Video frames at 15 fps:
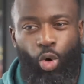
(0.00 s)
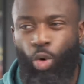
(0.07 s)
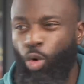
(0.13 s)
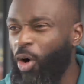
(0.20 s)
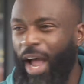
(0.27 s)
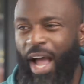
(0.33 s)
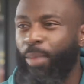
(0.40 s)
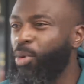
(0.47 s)

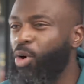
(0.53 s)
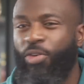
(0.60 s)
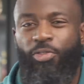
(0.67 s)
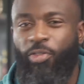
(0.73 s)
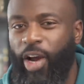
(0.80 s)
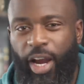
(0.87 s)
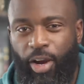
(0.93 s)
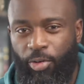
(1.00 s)
all ammo
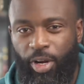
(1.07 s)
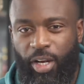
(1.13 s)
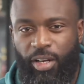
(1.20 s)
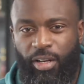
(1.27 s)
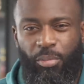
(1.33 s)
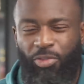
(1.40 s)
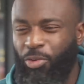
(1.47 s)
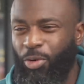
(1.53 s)
firing,
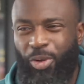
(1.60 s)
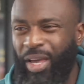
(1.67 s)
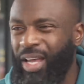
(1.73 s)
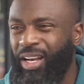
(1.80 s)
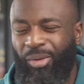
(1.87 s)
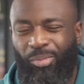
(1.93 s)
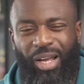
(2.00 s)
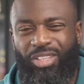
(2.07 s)
before you
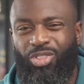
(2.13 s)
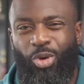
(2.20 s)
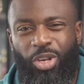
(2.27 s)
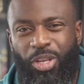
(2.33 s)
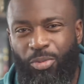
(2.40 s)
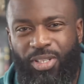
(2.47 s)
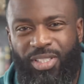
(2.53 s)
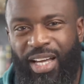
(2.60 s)
end up like
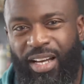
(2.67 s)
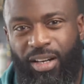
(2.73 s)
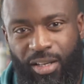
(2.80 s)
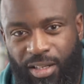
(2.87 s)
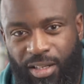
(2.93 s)
Tony Montana?